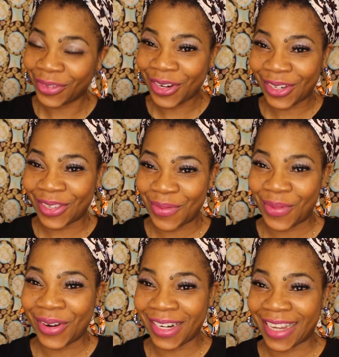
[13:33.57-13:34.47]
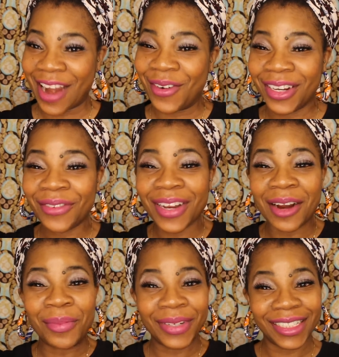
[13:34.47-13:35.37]
for your support. I really
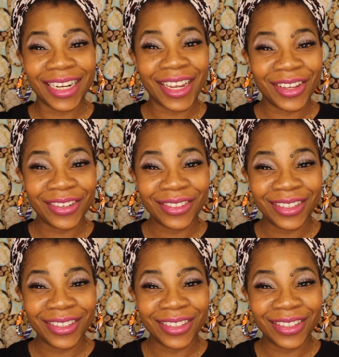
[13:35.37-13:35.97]
appreciate you.